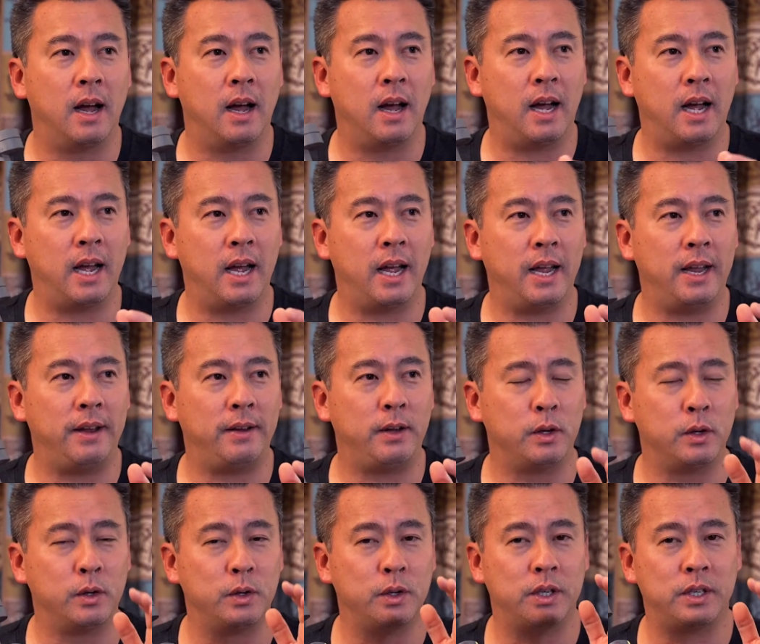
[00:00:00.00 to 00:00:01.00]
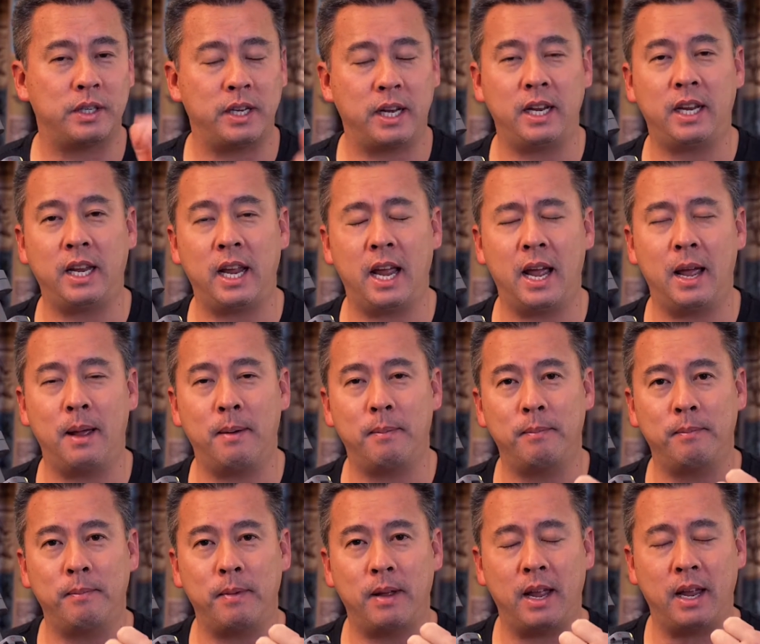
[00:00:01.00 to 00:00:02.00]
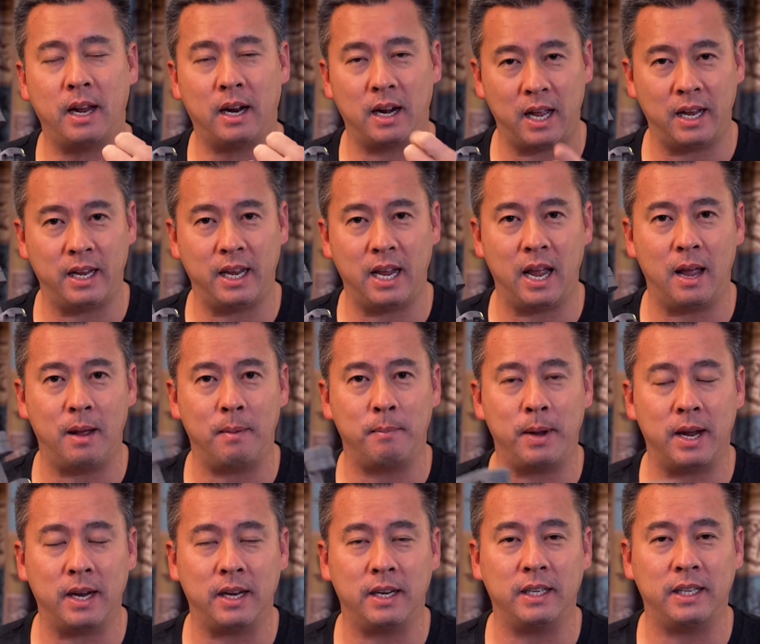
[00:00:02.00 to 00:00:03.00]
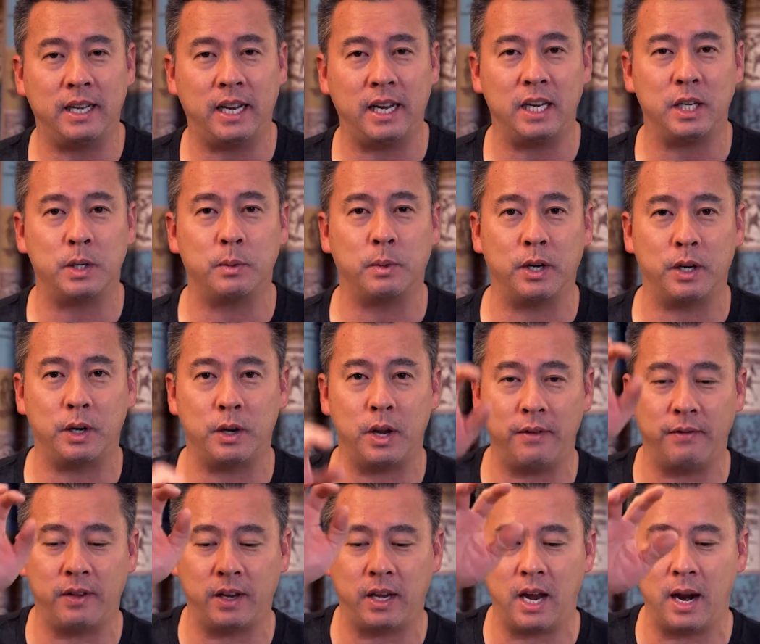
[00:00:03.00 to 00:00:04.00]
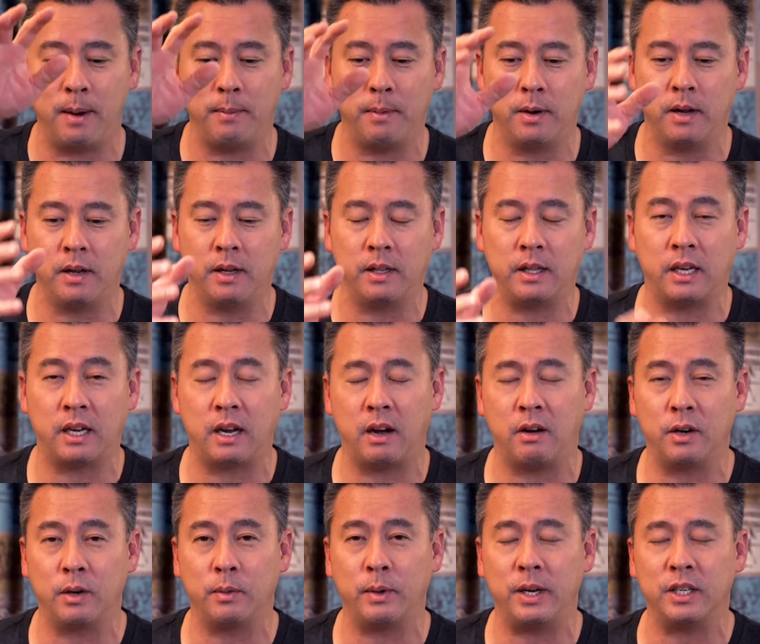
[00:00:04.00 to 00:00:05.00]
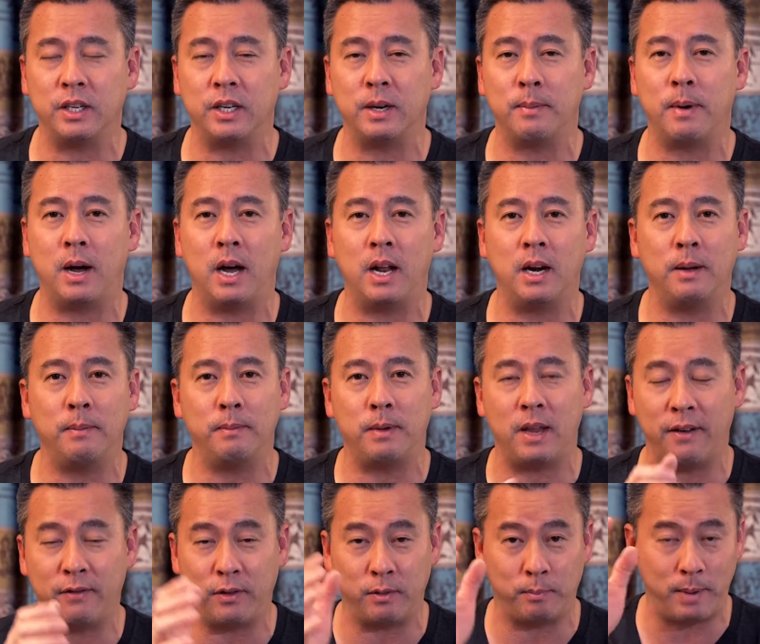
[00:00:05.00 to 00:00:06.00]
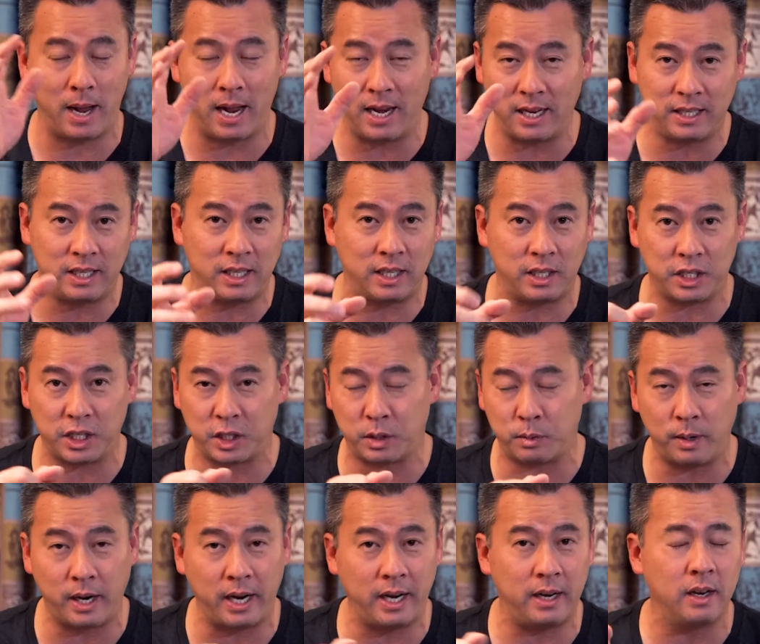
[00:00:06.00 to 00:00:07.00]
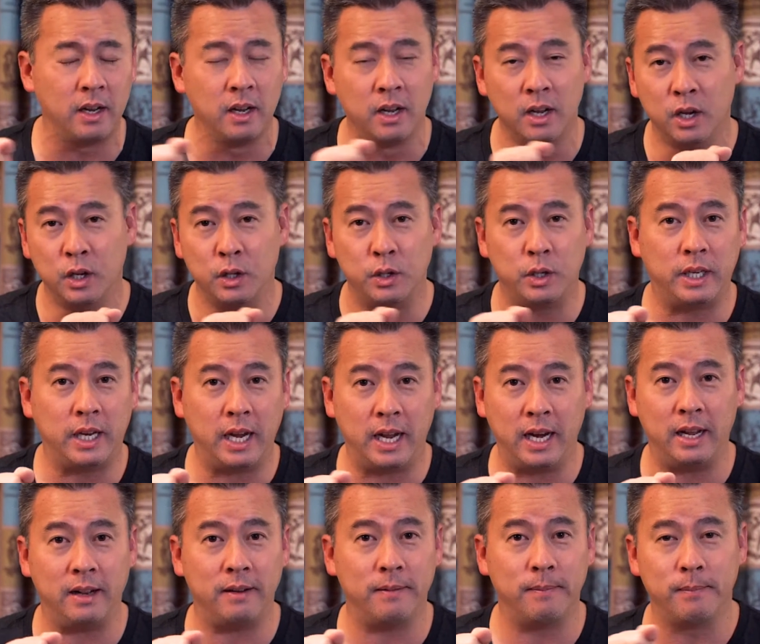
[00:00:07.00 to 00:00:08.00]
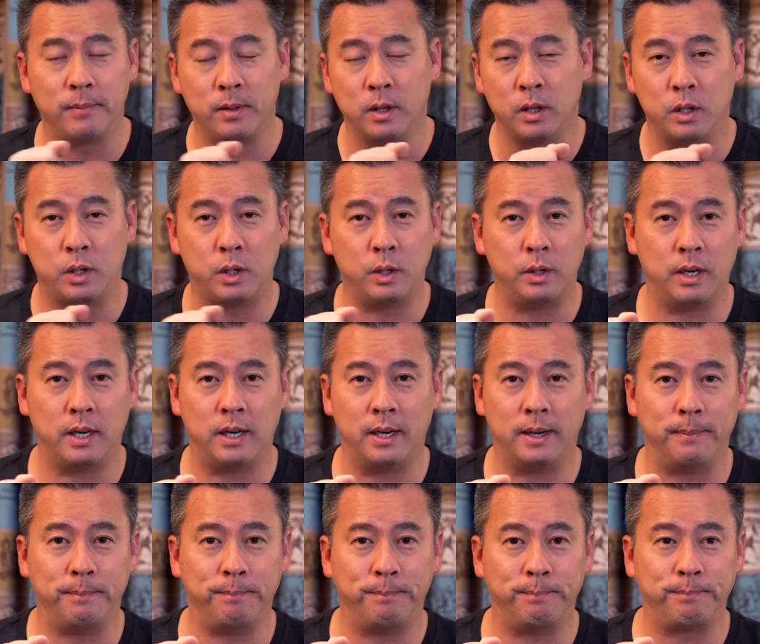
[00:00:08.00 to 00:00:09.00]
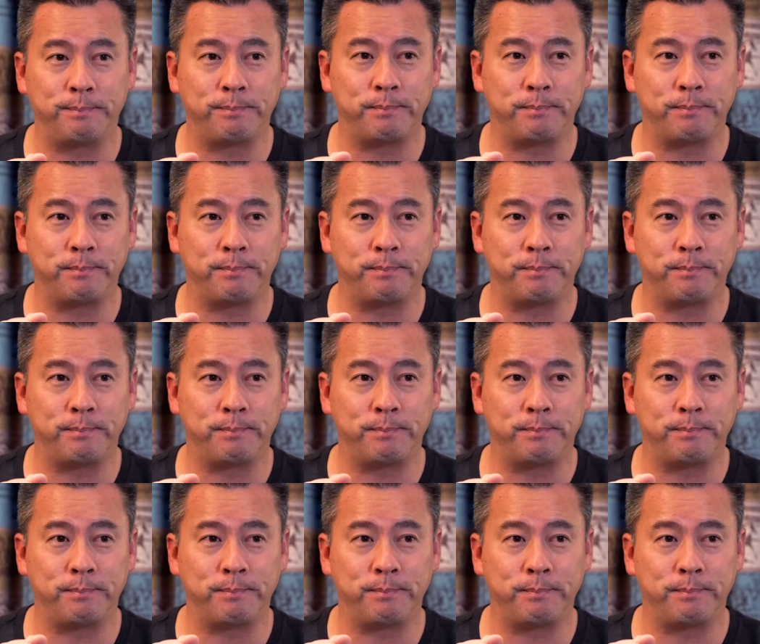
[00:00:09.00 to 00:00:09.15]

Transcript: I use Steadicam and Glidecam back in the days where you have the camera, the counterweights on the bottom. You have to balance it just right to get it to